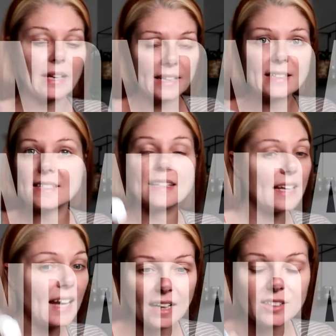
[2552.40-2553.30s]
It is
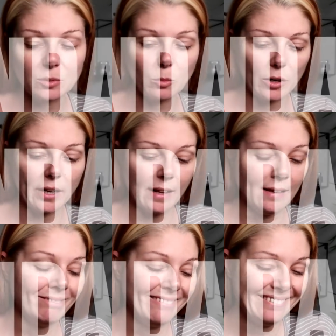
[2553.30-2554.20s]
not the
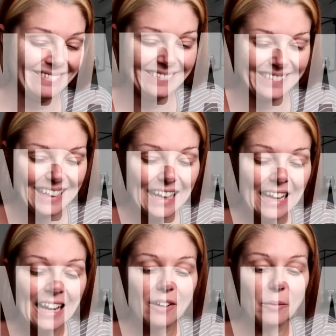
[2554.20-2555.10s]
morning.
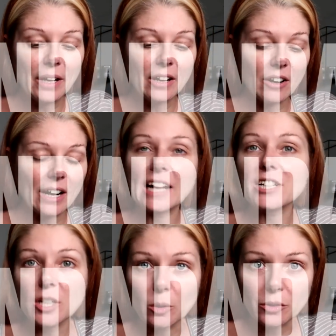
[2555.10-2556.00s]
We are
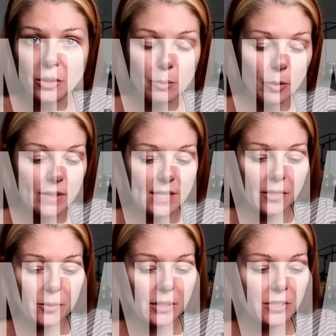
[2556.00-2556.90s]
actually going to the movies
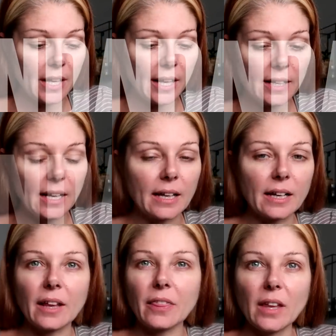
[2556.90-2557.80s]
at 3 today,
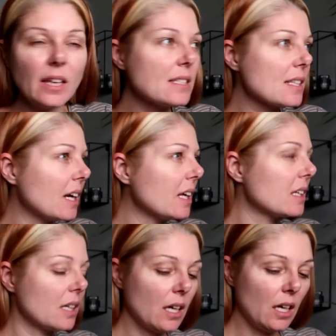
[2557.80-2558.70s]
and I think it's
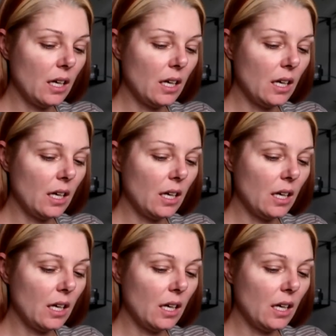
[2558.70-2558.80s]
like,